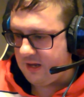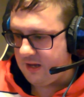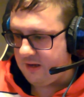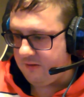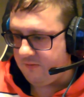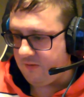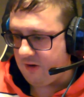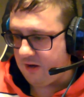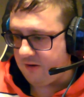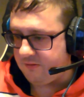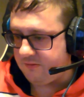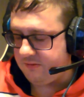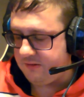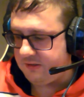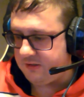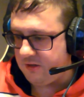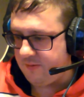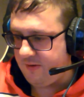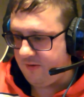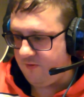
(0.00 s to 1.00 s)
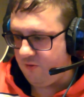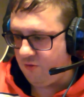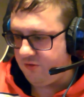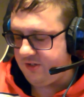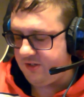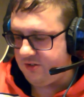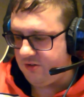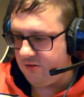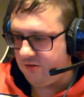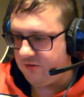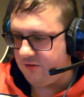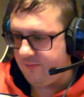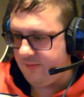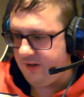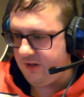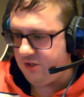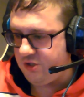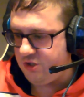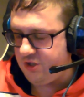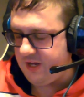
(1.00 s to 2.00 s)
well, it's going to be 40 songs from
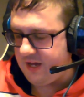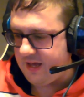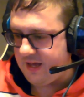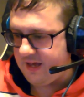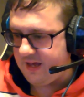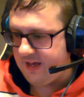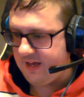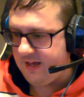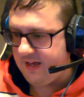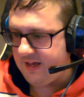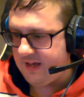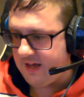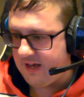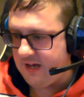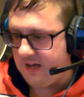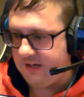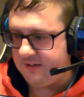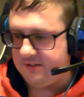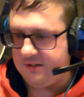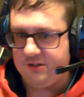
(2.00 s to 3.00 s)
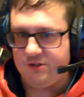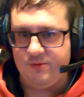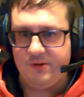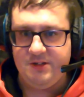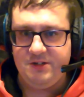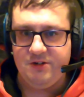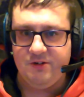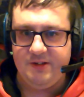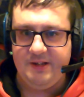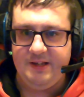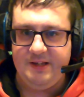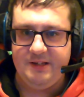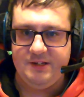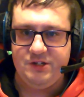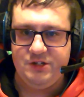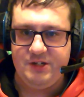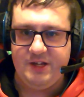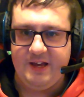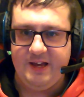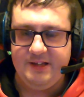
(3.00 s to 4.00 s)
each year. So it's 20 on
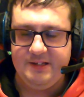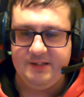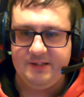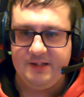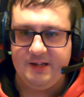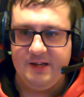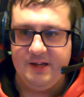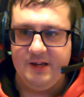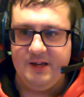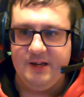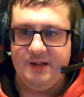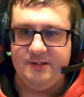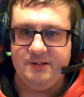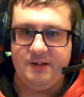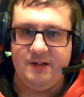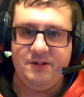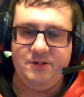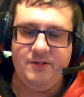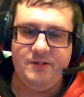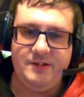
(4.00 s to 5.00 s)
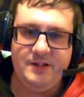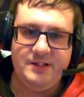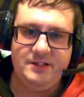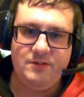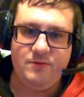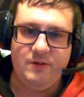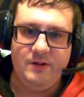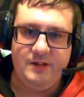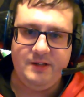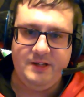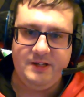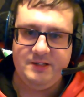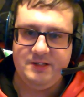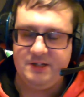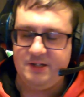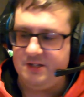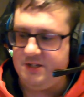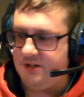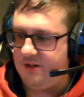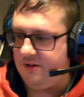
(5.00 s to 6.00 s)
each disc. So I'm going to do a disc 1 and
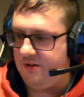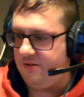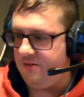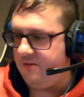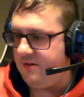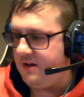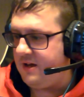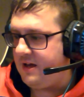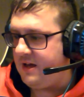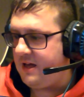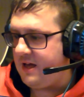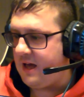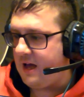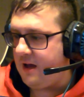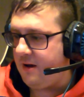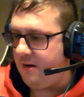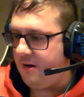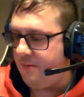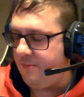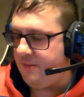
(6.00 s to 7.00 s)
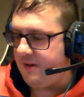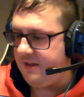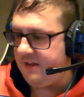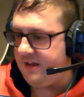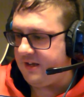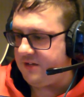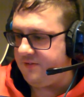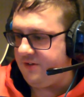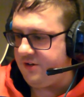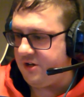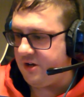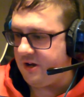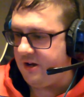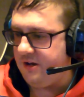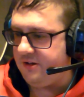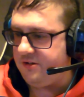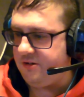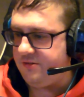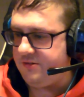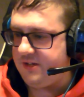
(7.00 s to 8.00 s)
disc 2. In the next video, I'm
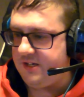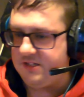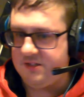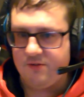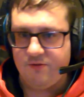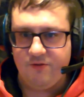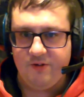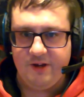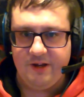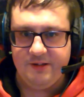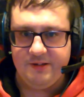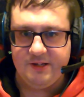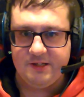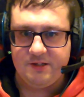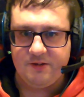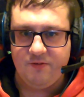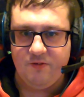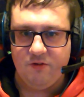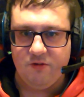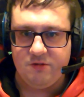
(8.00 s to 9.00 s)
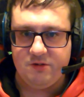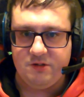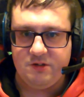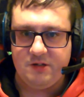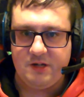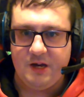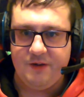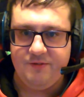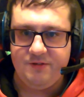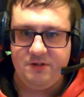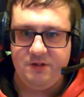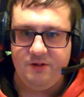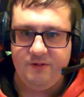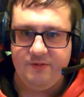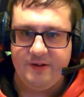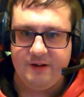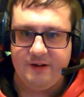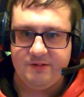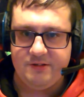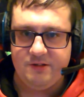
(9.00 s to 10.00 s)
going to do disc 3 and disc 4 to cover
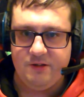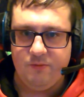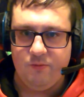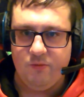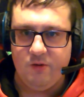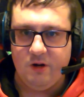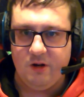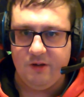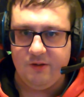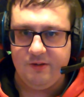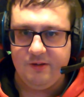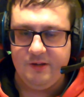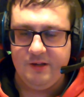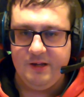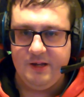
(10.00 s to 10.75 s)
2001.